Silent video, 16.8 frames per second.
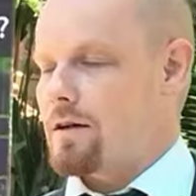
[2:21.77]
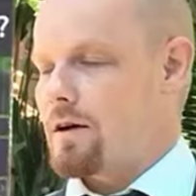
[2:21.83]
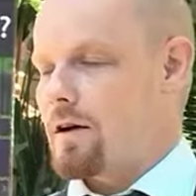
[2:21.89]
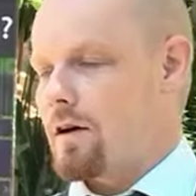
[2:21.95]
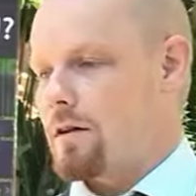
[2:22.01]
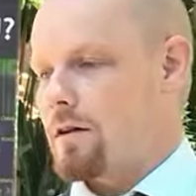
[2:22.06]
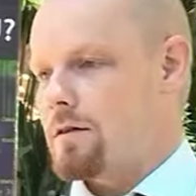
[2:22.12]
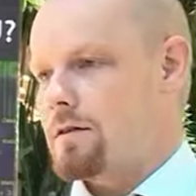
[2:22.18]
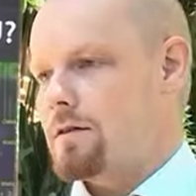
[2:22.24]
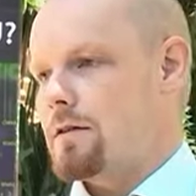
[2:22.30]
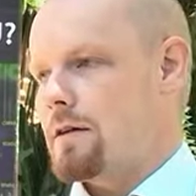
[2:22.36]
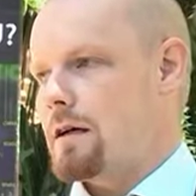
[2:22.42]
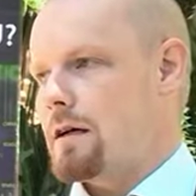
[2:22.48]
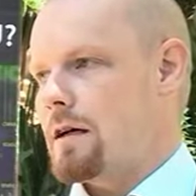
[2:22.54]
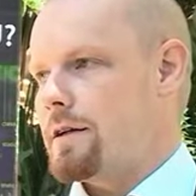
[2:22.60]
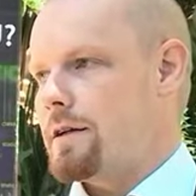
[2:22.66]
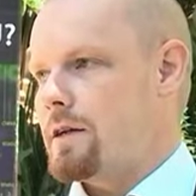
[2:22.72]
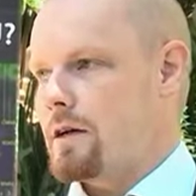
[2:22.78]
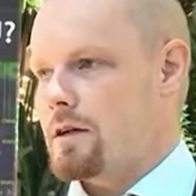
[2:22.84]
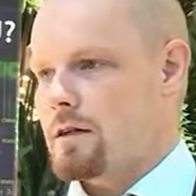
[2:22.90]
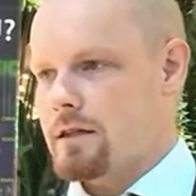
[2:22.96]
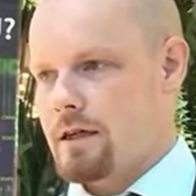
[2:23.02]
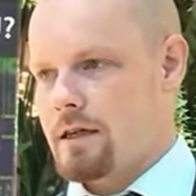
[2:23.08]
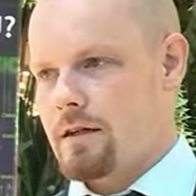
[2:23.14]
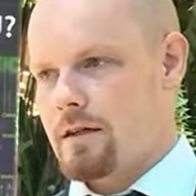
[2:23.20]
called
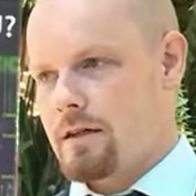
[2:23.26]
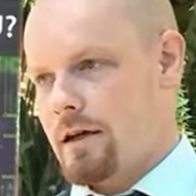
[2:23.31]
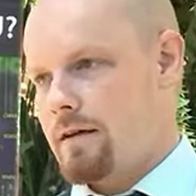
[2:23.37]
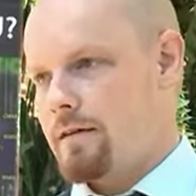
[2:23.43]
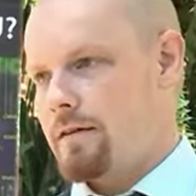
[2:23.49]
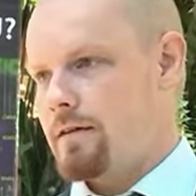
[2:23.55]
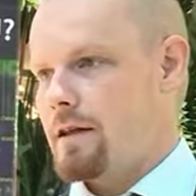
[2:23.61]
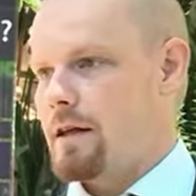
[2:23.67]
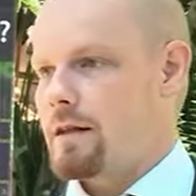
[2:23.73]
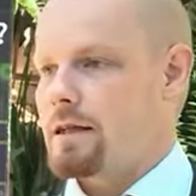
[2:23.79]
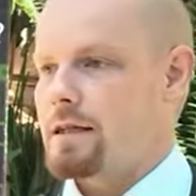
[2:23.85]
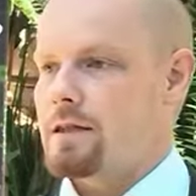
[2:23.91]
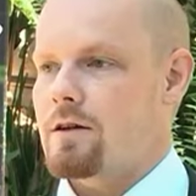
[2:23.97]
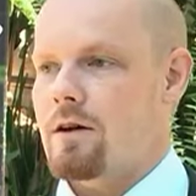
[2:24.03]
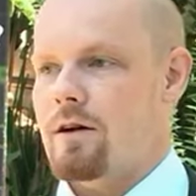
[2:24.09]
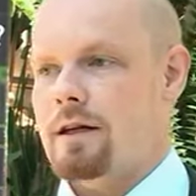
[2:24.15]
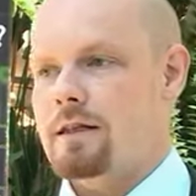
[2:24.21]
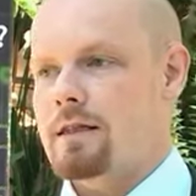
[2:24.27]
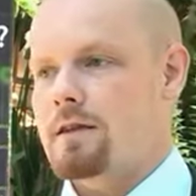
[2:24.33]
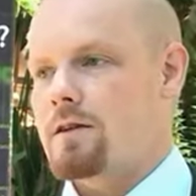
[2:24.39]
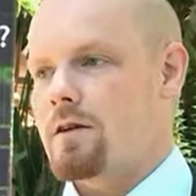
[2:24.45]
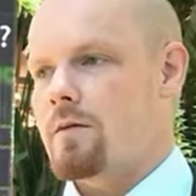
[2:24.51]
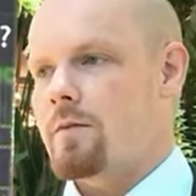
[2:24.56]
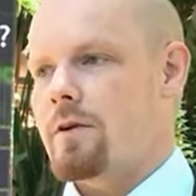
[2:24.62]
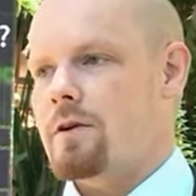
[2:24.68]
doxing, that is collecting
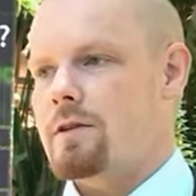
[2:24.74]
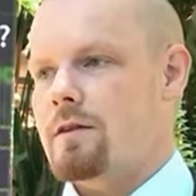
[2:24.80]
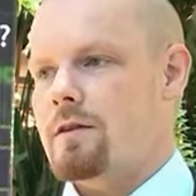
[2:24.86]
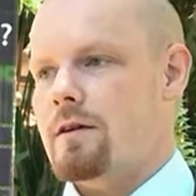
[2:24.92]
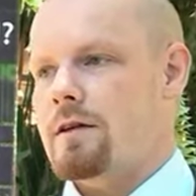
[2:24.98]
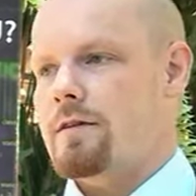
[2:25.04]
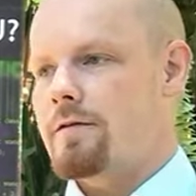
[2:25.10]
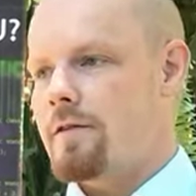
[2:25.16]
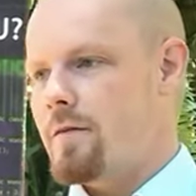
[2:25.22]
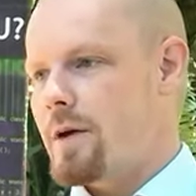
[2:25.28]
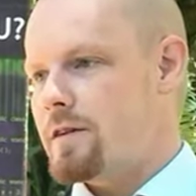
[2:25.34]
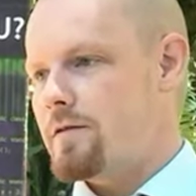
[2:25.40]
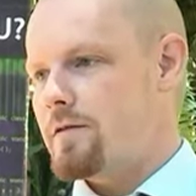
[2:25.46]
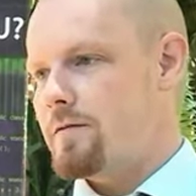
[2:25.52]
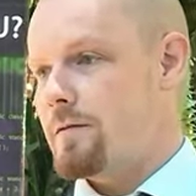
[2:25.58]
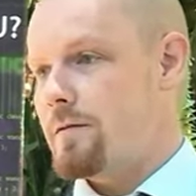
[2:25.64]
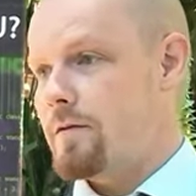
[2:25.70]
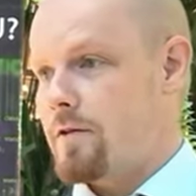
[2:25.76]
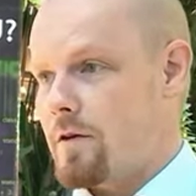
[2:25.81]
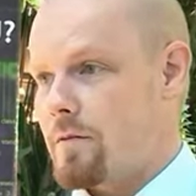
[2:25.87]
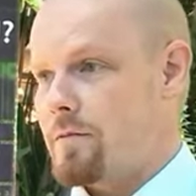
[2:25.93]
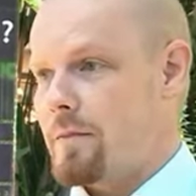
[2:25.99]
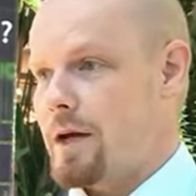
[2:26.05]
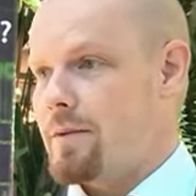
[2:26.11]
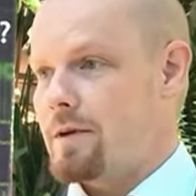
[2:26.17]
your personal information for
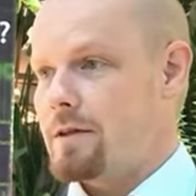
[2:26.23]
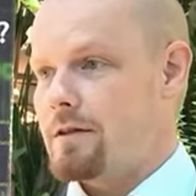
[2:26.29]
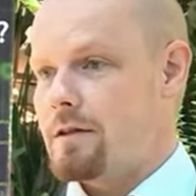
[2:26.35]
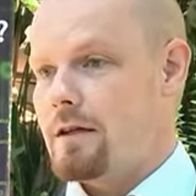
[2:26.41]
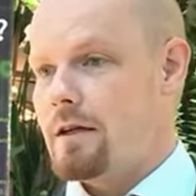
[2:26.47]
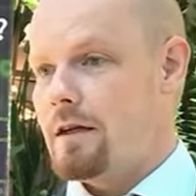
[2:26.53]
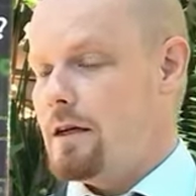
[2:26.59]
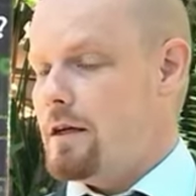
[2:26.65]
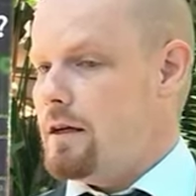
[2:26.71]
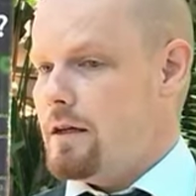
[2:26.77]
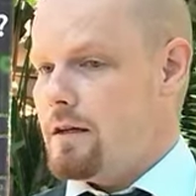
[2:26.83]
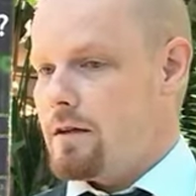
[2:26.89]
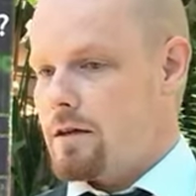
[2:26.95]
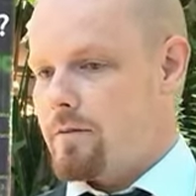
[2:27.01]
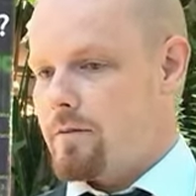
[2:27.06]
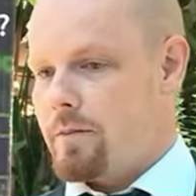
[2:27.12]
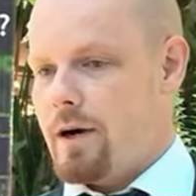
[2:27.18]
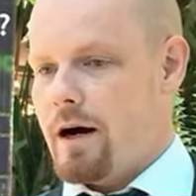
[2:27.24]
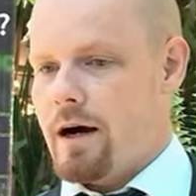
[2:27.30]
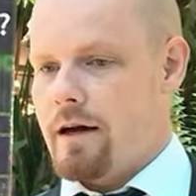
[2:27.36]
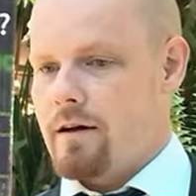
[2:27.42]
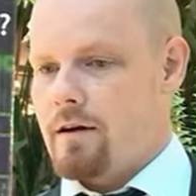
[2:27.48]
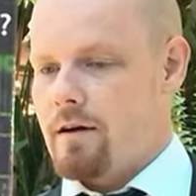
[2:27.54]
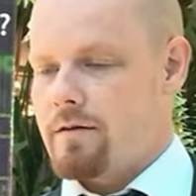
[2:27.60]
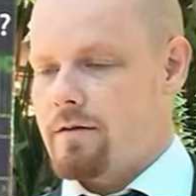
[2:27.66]
payment. You can
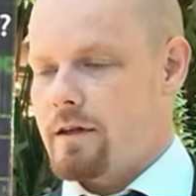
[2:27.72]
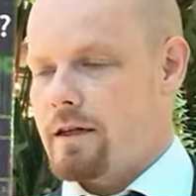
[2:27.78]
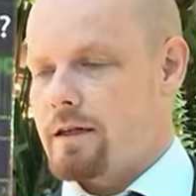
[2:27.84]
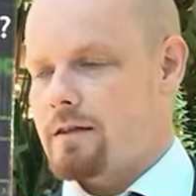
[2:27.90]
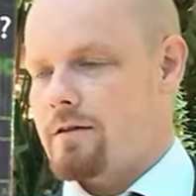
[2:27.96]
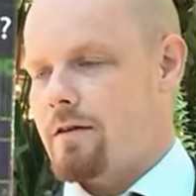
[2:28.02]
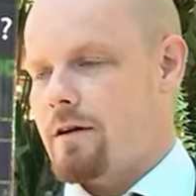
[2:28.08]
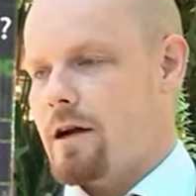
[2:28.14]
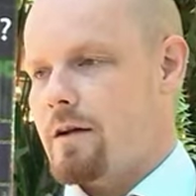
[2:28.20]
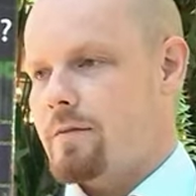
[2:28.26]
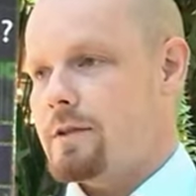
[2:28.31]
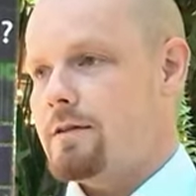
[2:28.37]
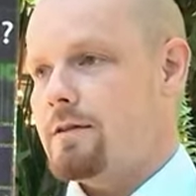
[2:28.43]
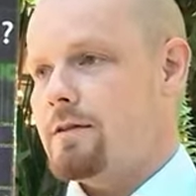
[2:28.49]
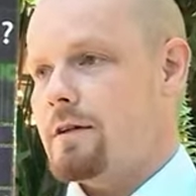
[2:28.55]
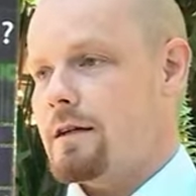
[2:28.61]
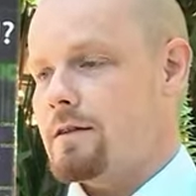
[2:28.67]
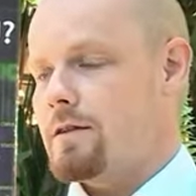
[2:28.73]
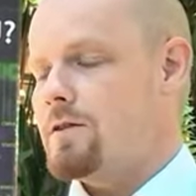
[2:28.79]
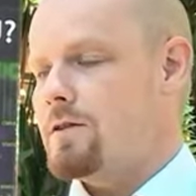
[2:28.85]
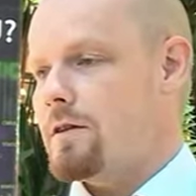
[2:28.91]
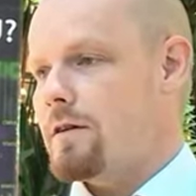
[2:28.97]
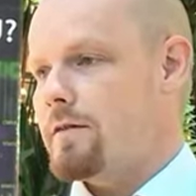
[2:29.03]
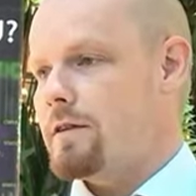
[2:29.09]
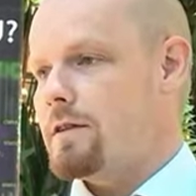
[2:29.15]
buy all of these crimes as a
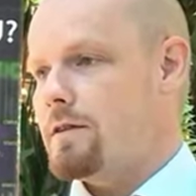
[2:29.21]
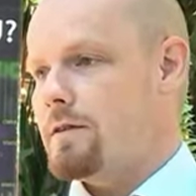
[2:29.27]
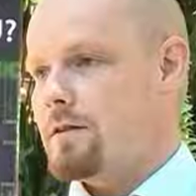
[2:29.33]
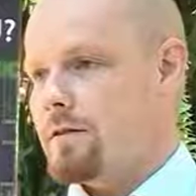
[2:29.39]
service,